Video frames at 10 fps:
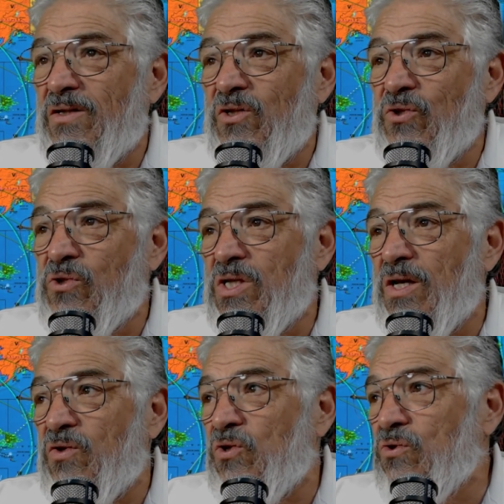Use
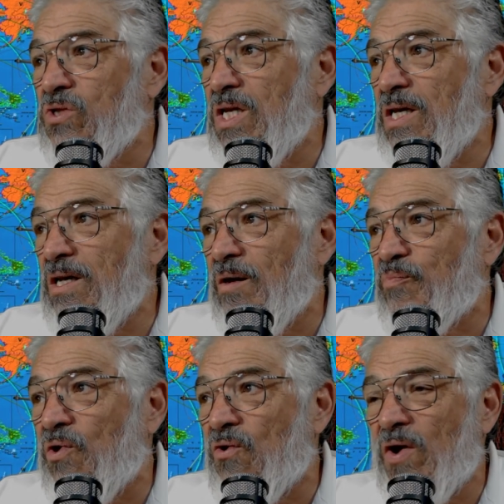the
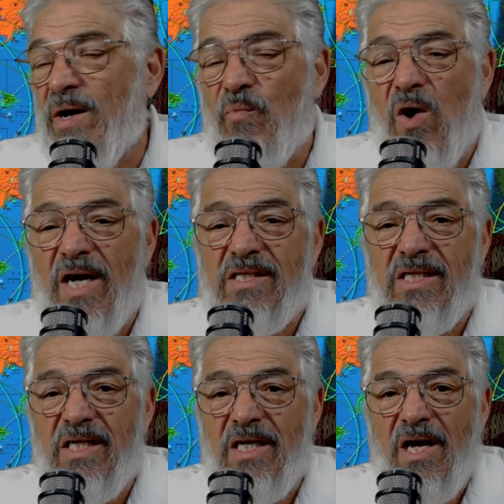program
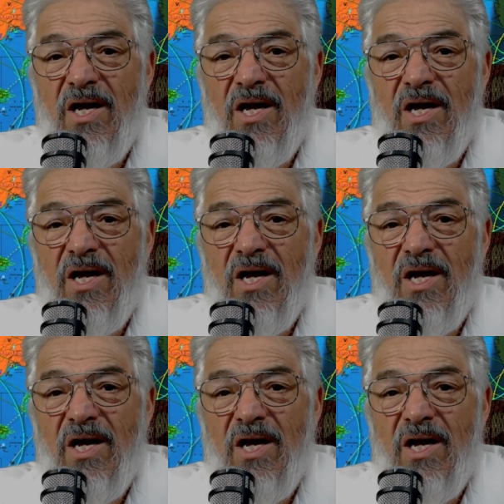wisely.